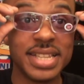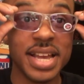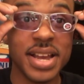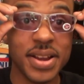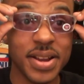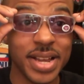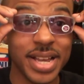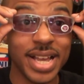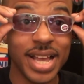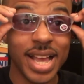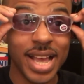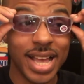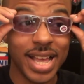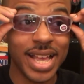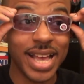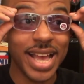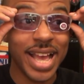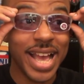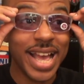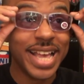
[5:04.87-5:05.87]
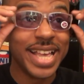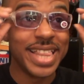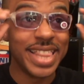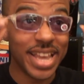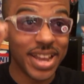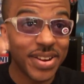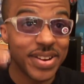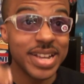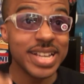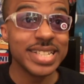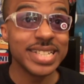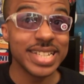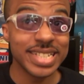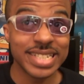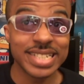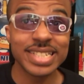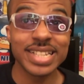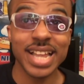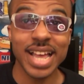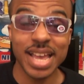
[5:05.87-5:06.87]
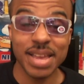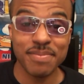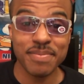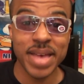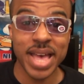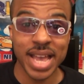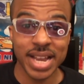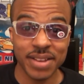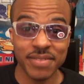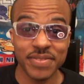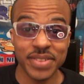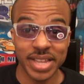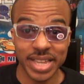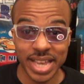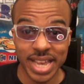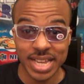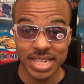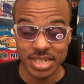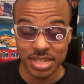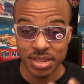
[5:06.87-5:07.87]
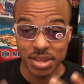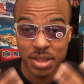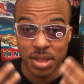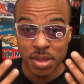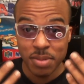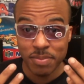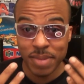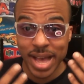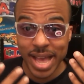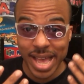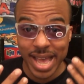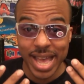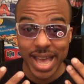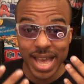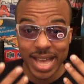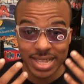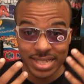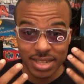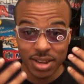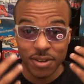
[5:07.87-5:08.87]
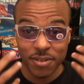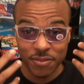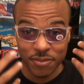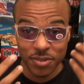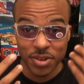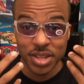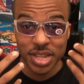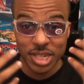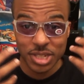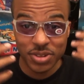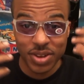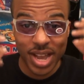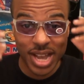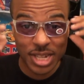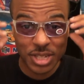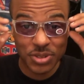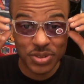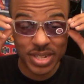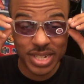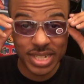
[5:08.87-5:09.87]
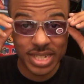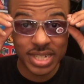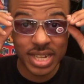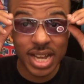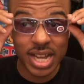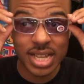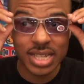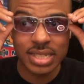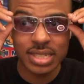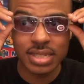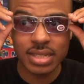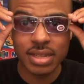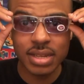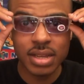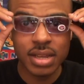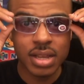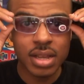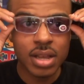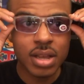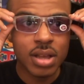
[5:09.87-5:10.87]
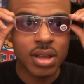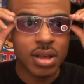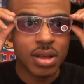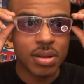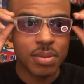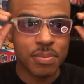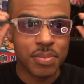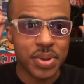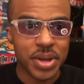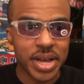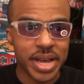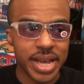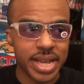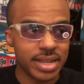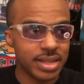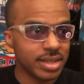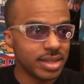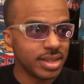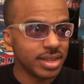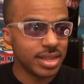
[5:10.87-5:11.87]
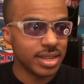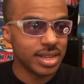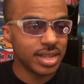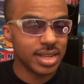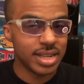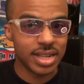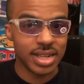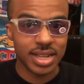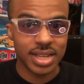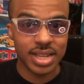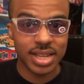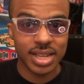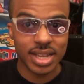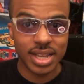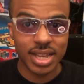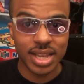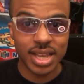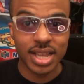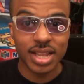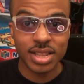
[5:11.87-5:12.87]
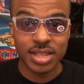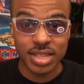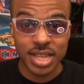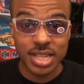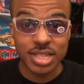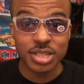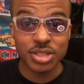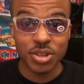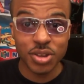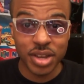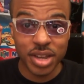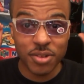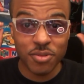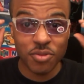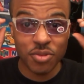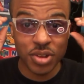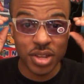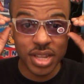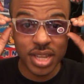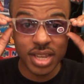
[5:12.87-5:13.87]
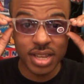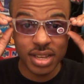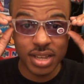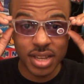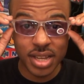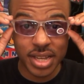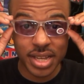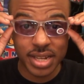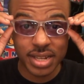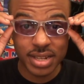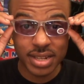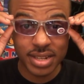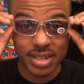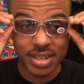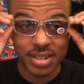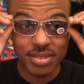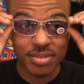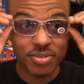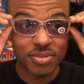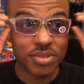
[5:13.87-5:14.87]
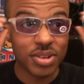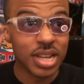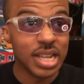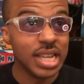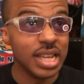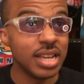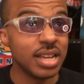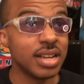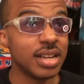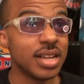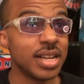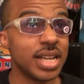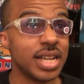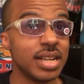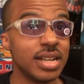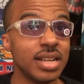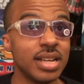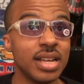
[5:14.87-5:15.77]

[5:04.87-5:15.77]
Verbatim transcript: there, there is a slight magnification. My eyes are really trying to adjust, but it, it's looking really good. Really good.